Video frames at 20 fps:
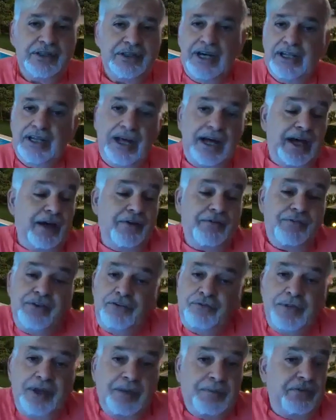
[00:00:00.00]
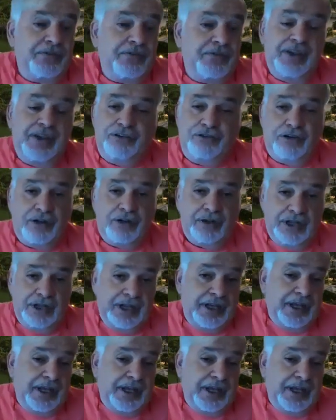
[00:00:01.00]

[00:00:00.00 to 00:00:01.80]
the other half is maybe fiction.